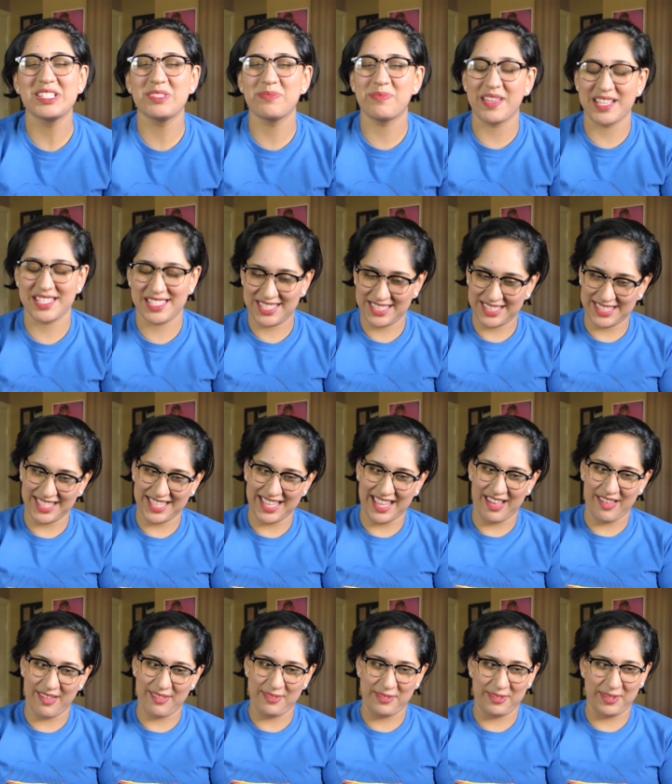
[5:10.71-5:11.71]
is basically
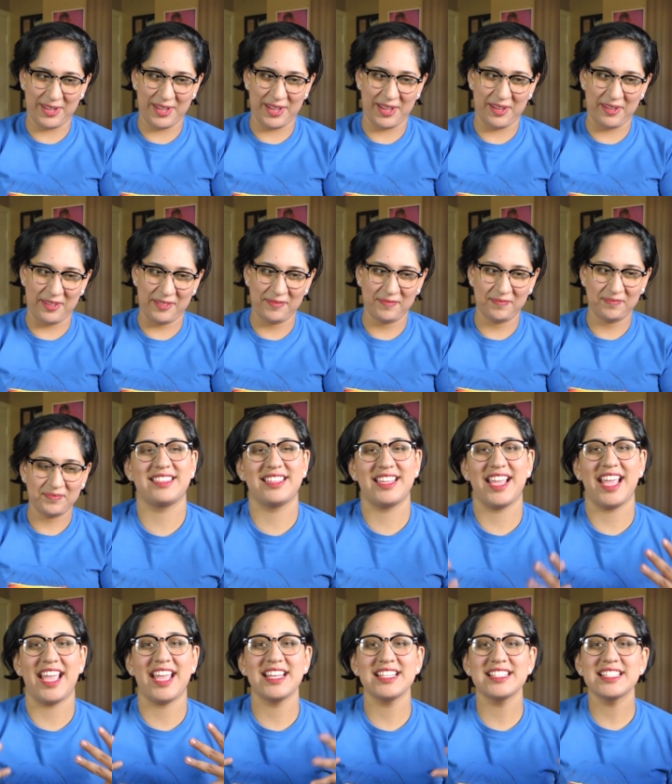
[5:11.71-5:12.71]
how it will go.
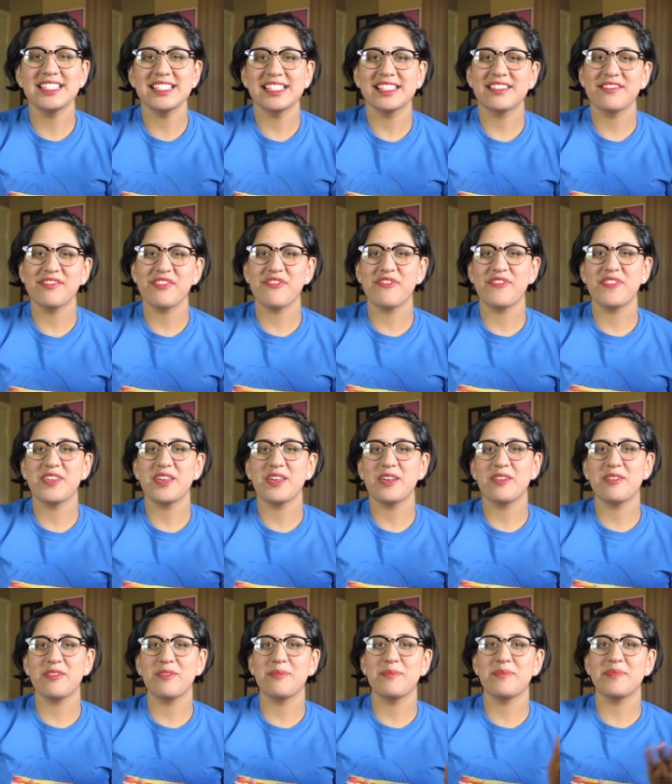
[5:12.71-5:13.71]
The ending of the
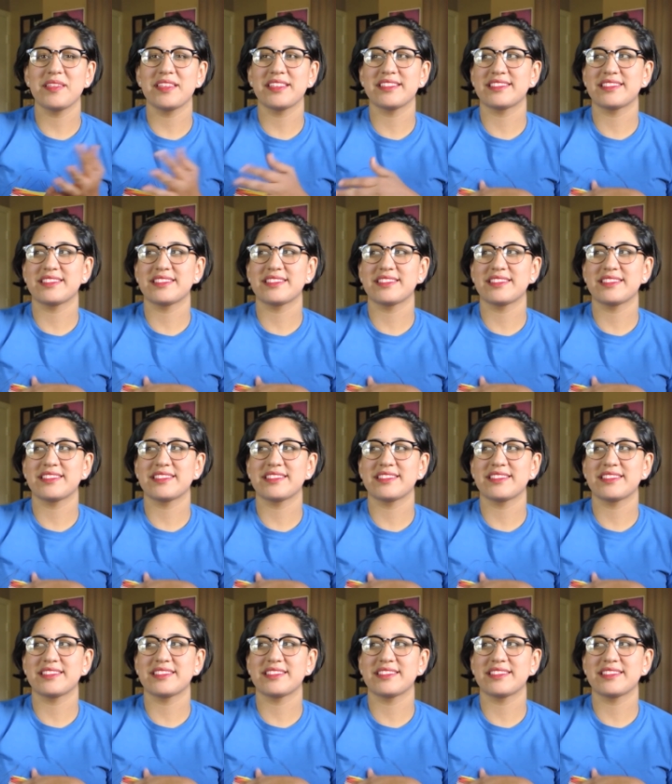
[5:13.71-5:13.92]
film